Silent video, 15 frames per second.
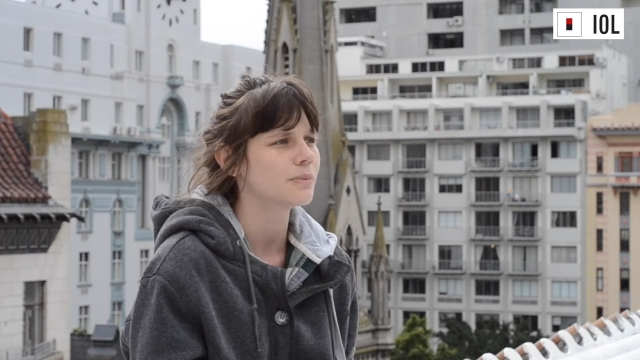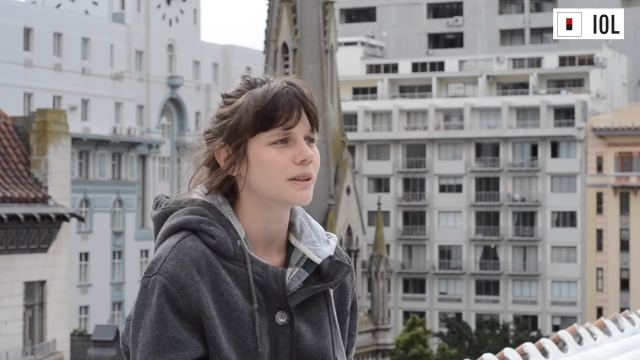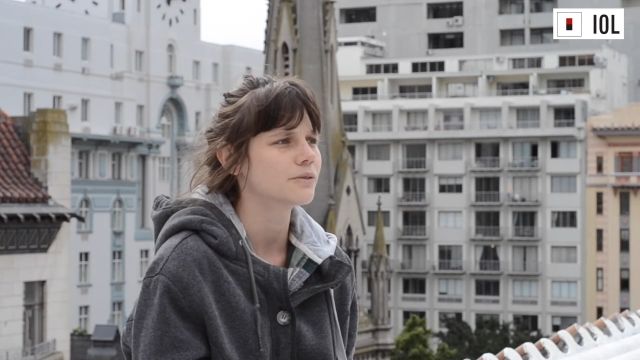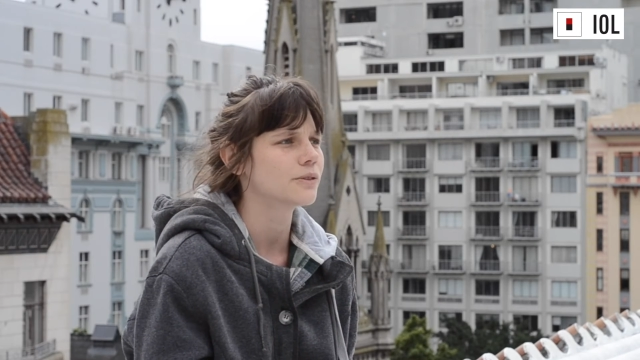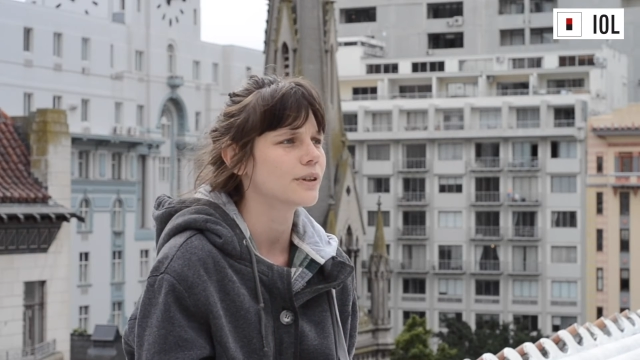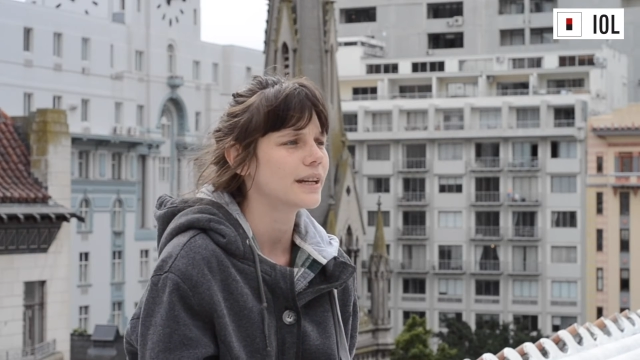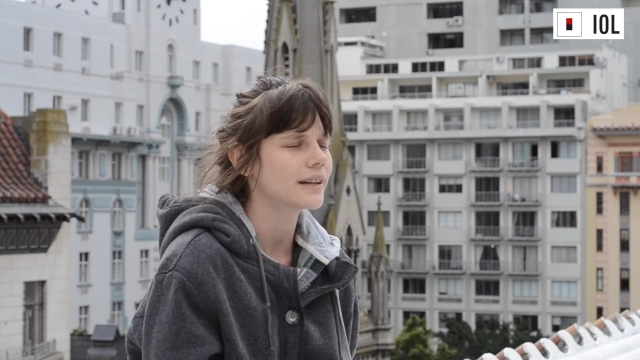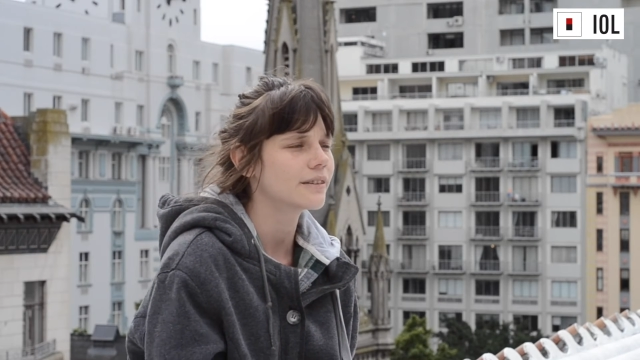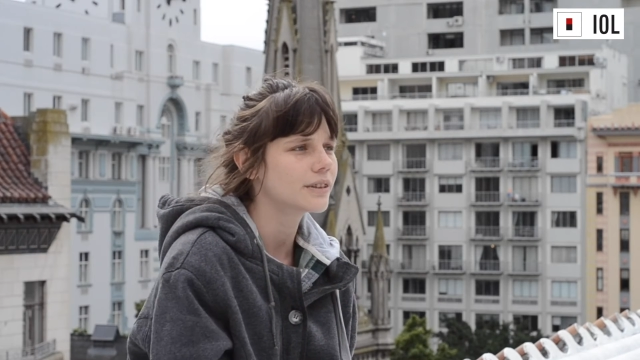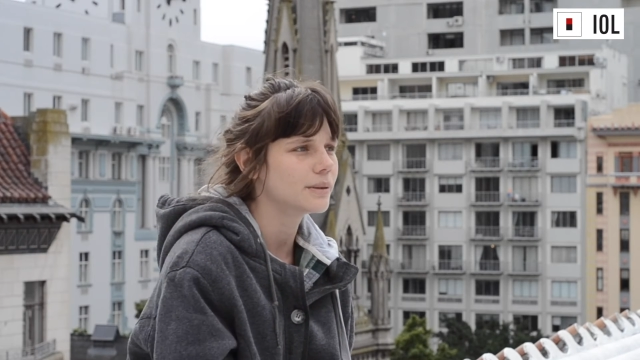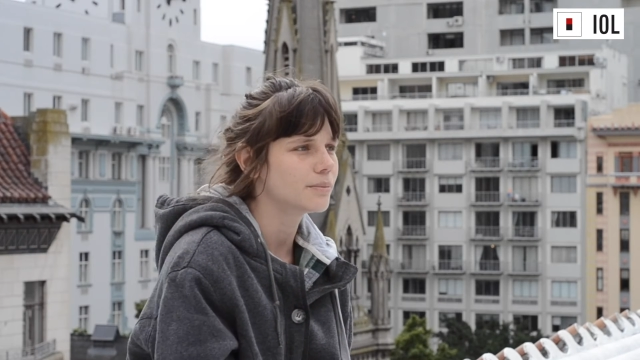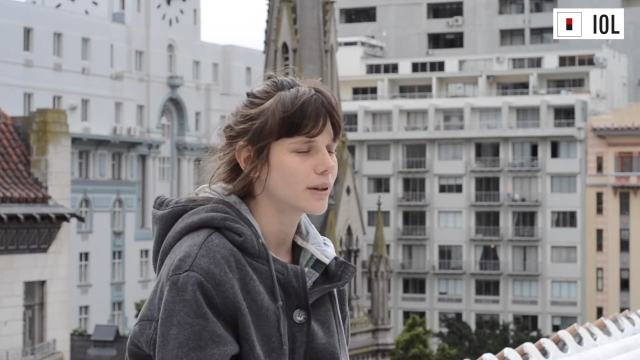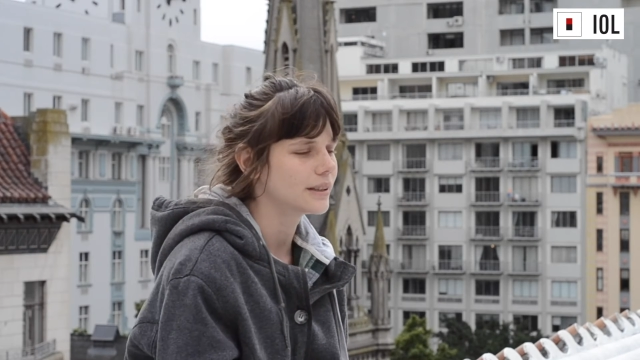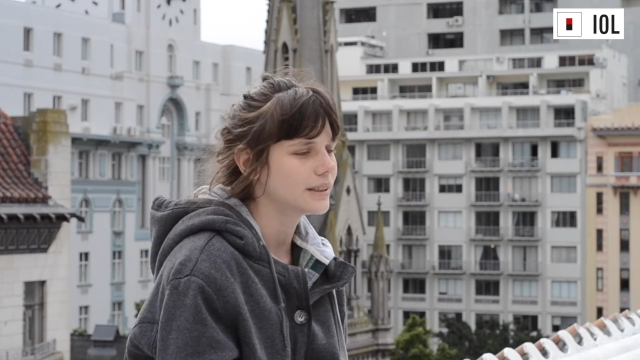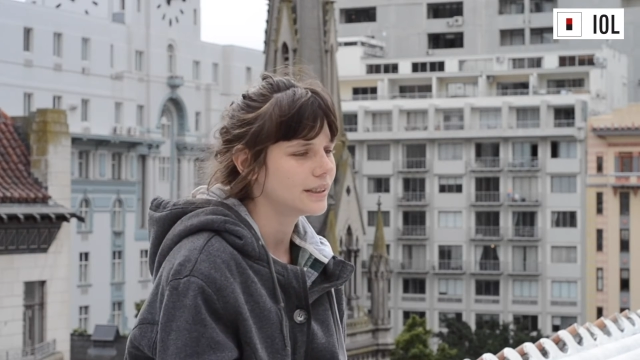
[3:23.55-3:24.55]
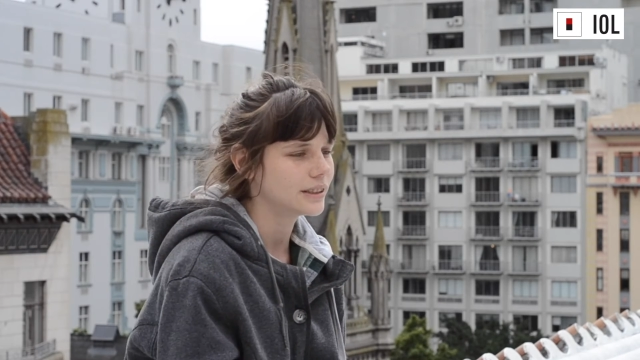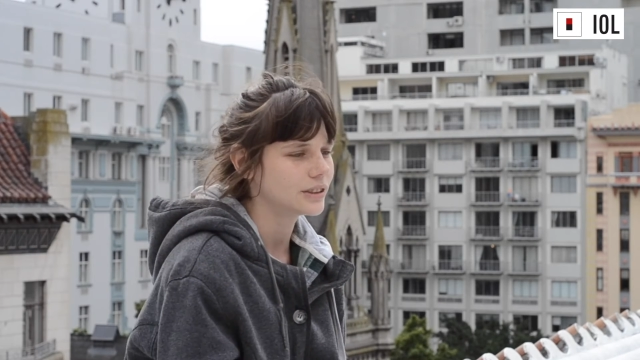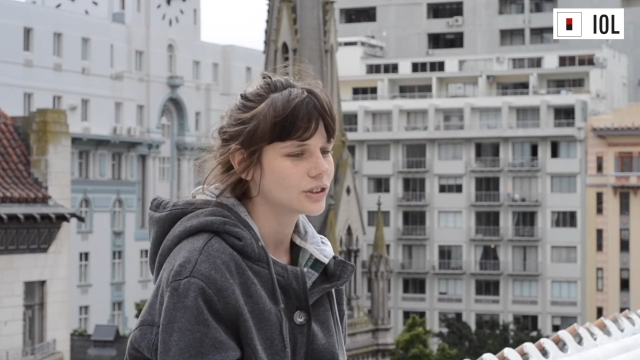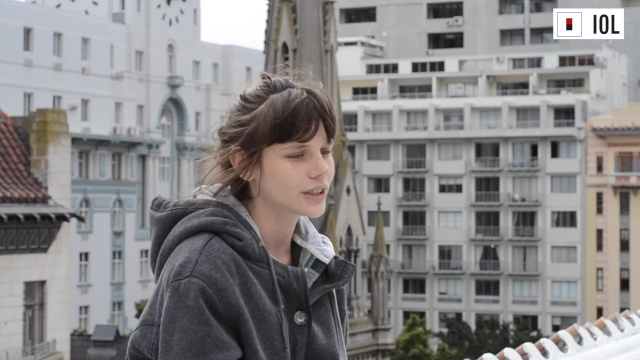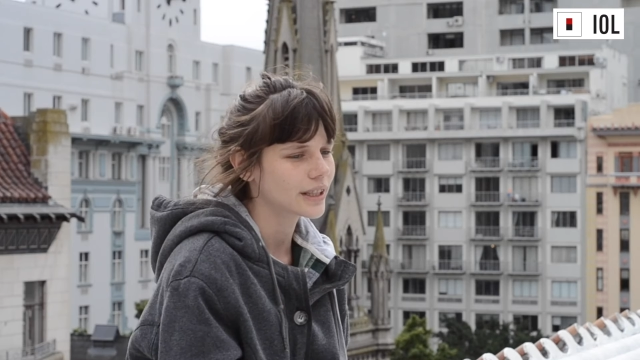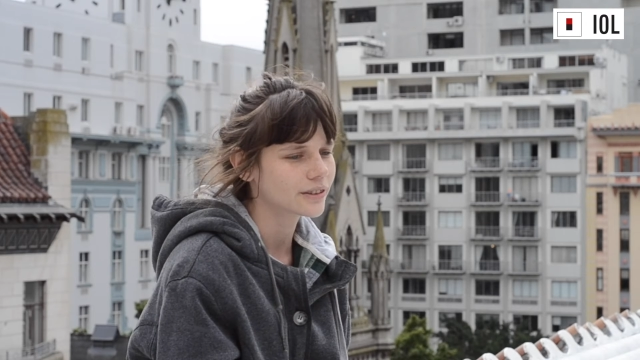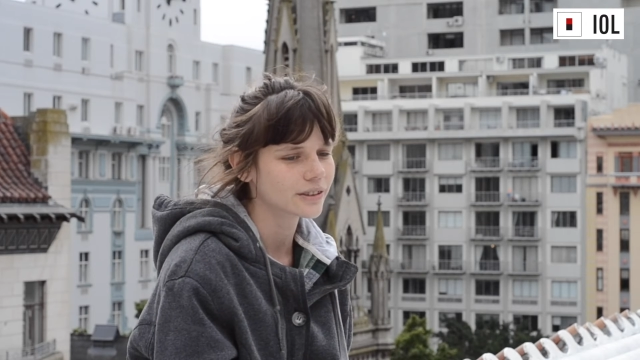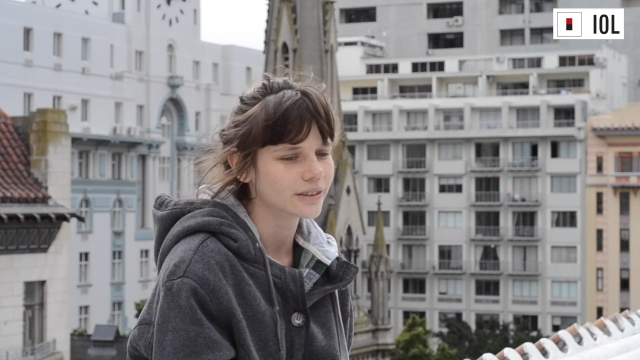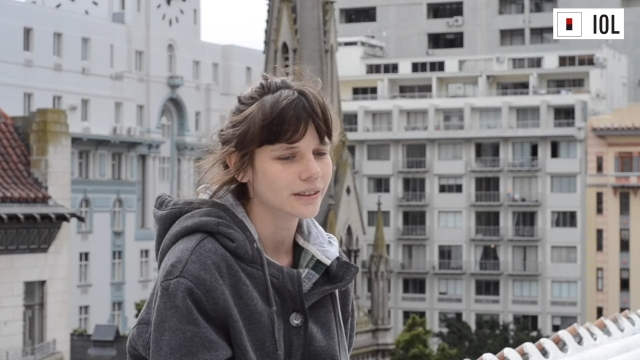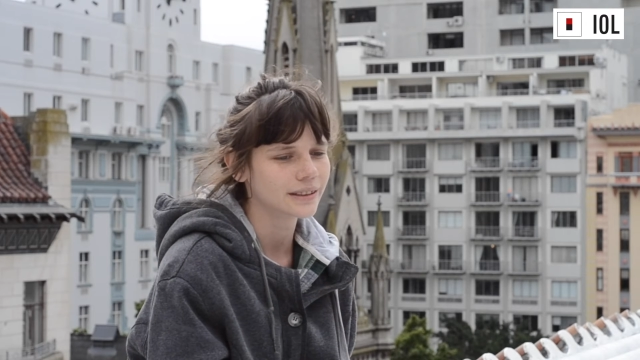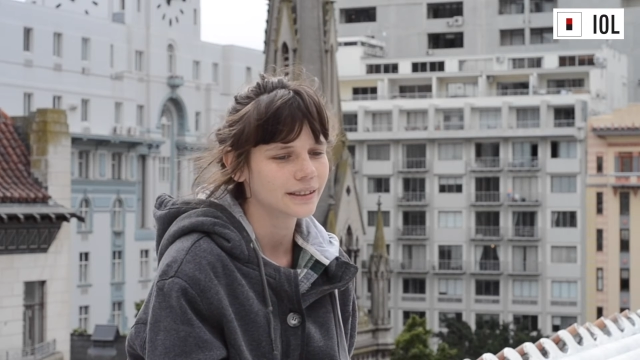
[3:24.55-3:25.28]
but for everybody in general,